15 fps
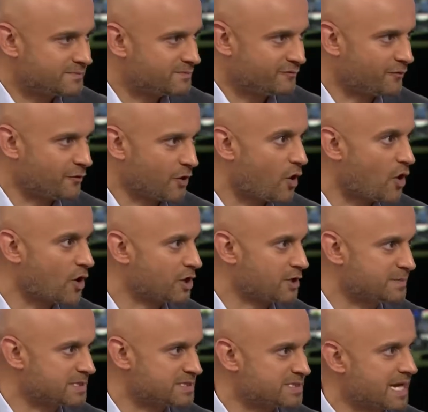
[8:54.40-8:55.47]
for
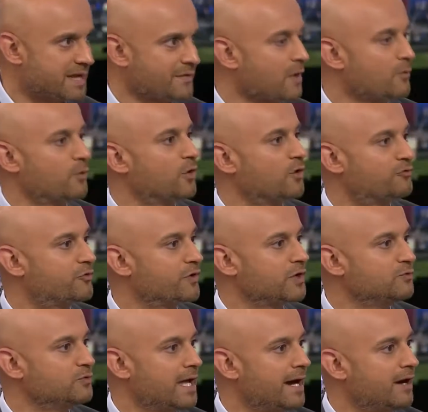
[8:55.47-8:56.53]
argument's sake, that we're offering
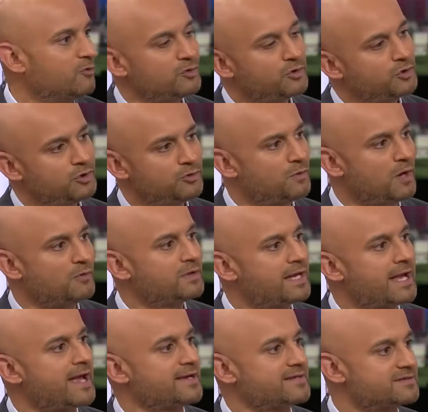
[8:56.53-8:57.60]
you now, you won't
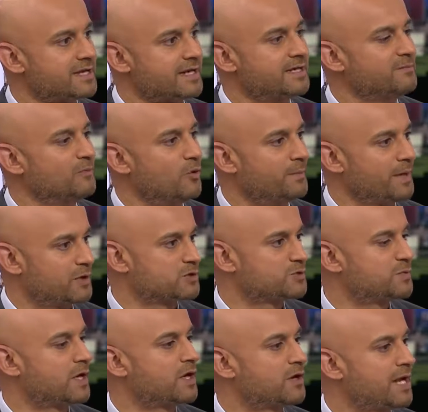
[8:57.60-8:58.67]
get anymore because
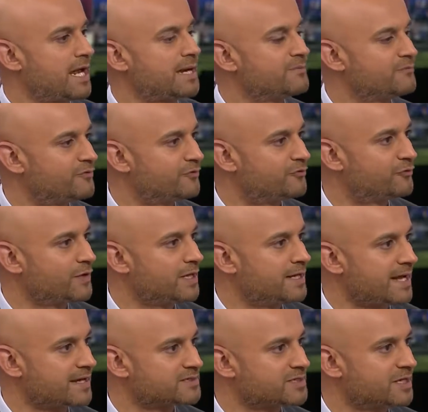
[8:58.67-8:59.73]
we're going to get him for free
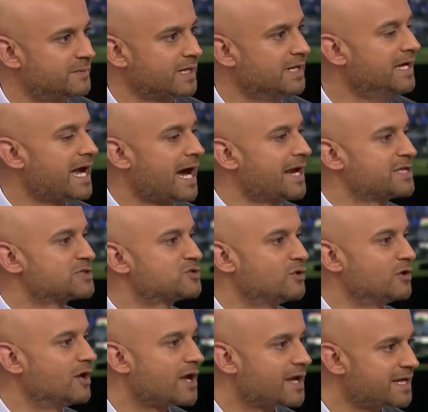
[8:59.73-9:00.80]
next summer. And it's
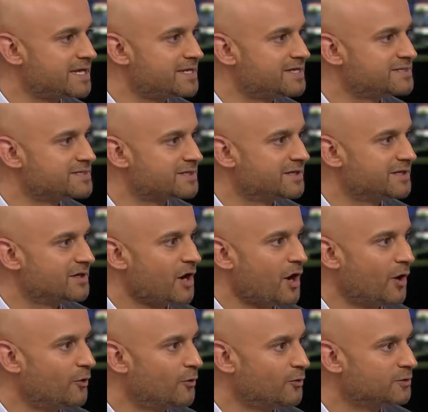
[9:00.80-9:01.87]
not like he's
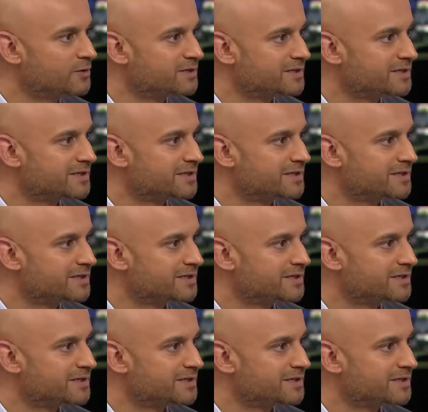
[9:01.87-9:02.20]
old.